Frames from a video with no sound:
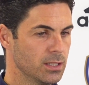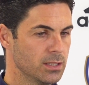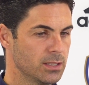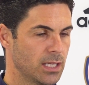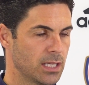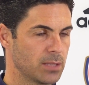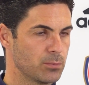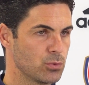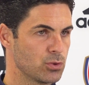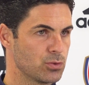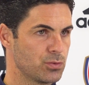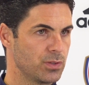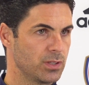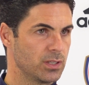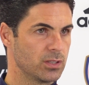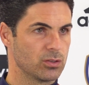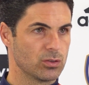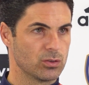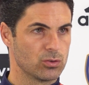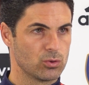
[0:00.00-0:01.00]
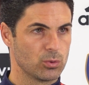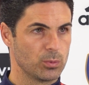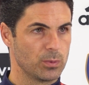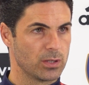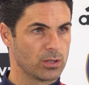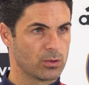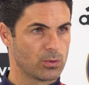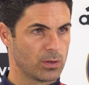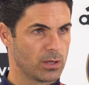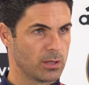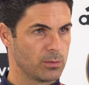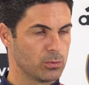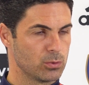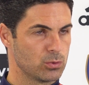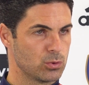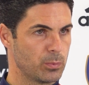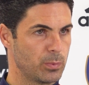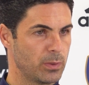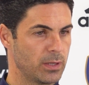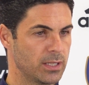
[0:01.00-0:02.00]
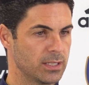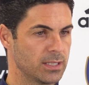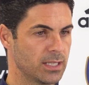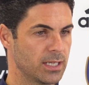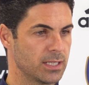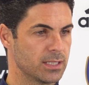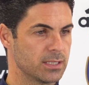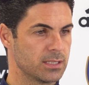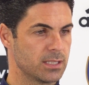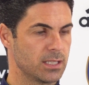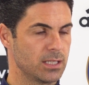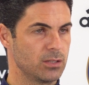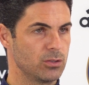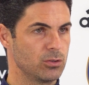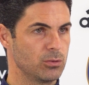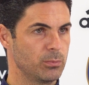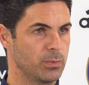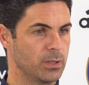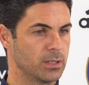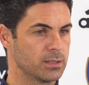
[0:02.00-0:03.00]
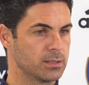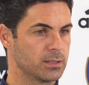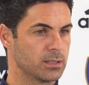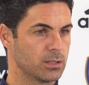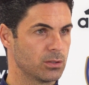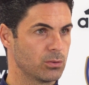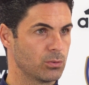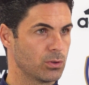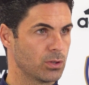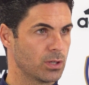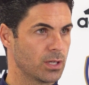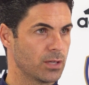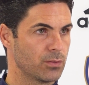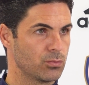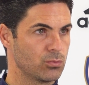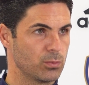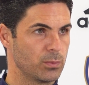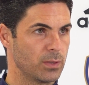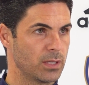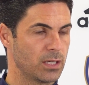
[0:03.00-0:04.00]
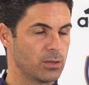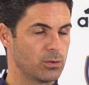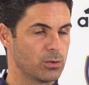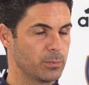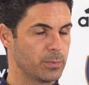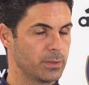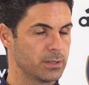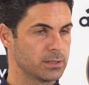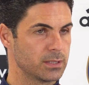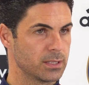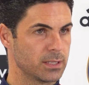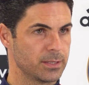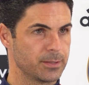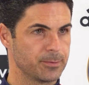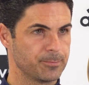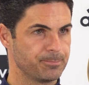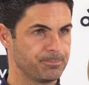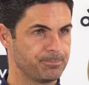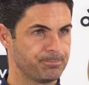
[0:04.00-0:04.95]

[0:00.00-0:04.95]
The atmosphere is going to be incredible to play in that stadium, and we're going to have to be at our best again.